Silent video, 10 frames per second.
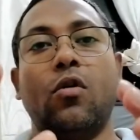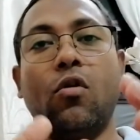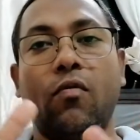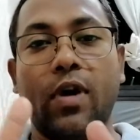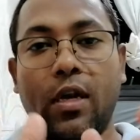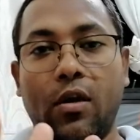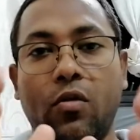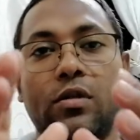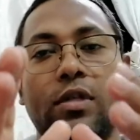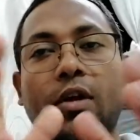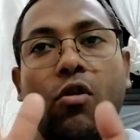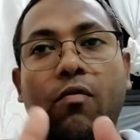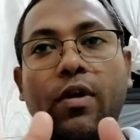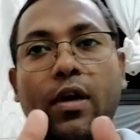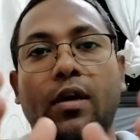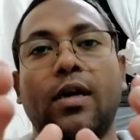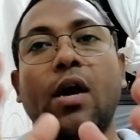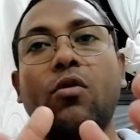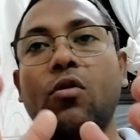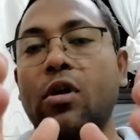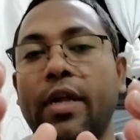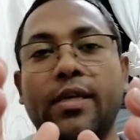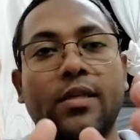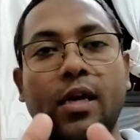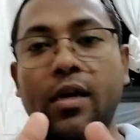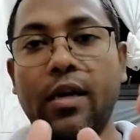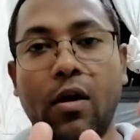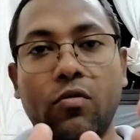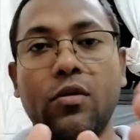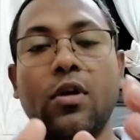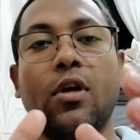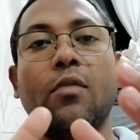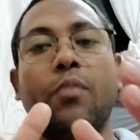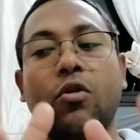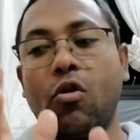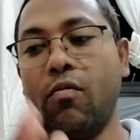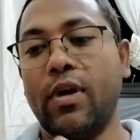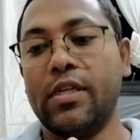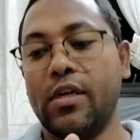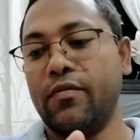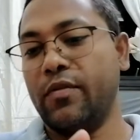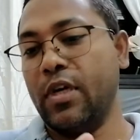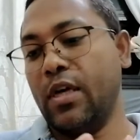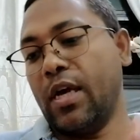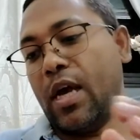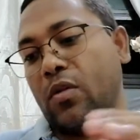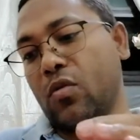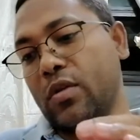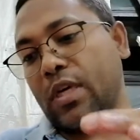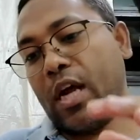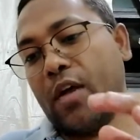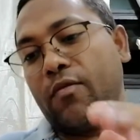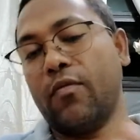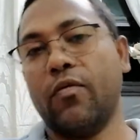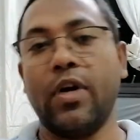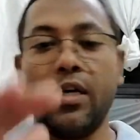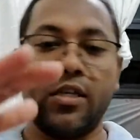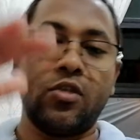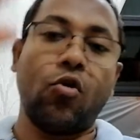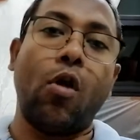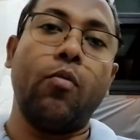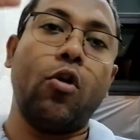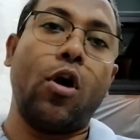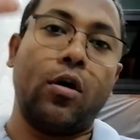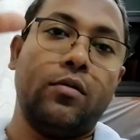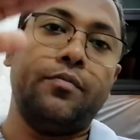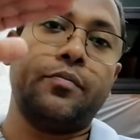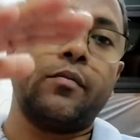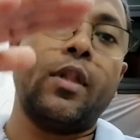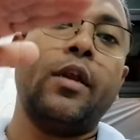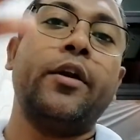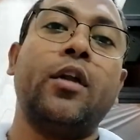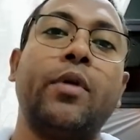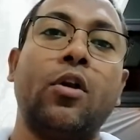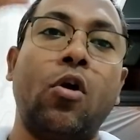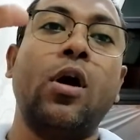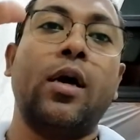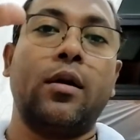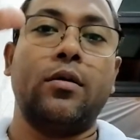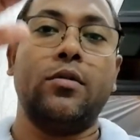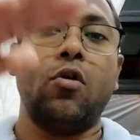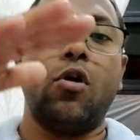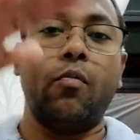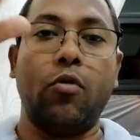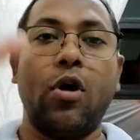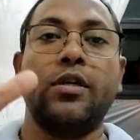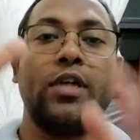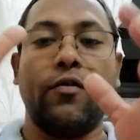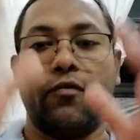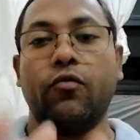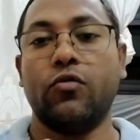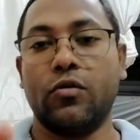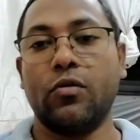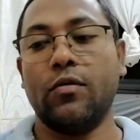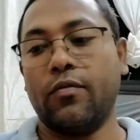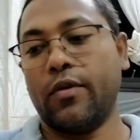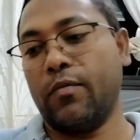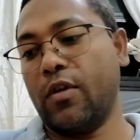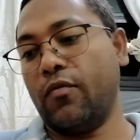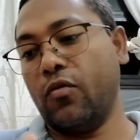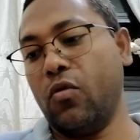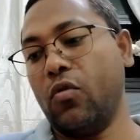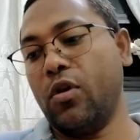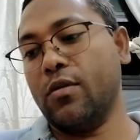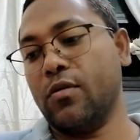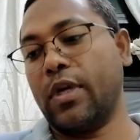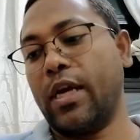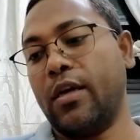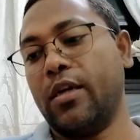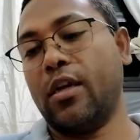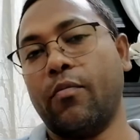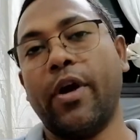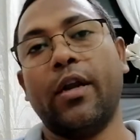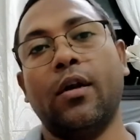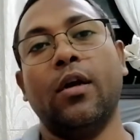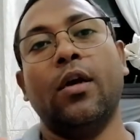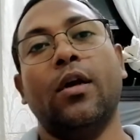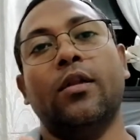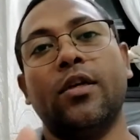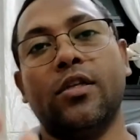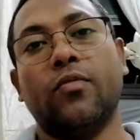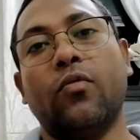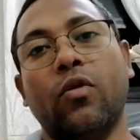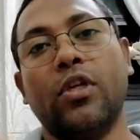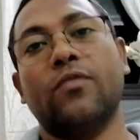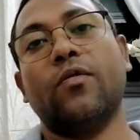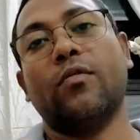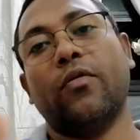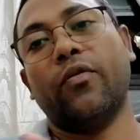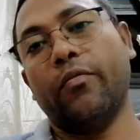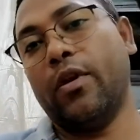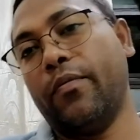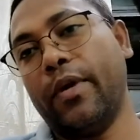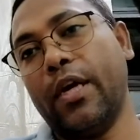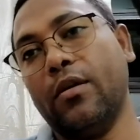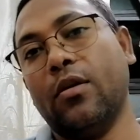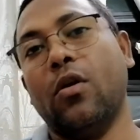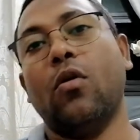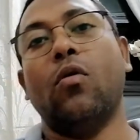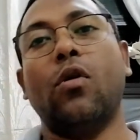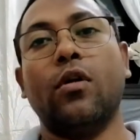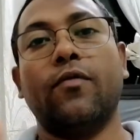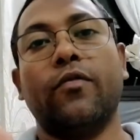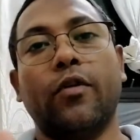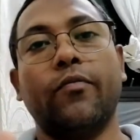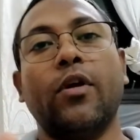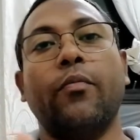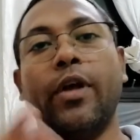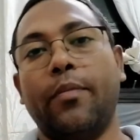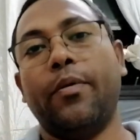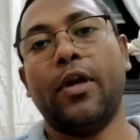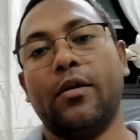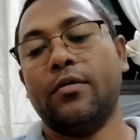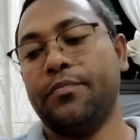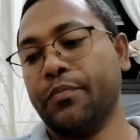oval, looks like oval, round, not exactly round, but oval shape. And those are hermaphrodite, is oblong, little bit longer, oblong type fruit. So from the fruit, we also can determine this fruit is from the female plant or from the male plant.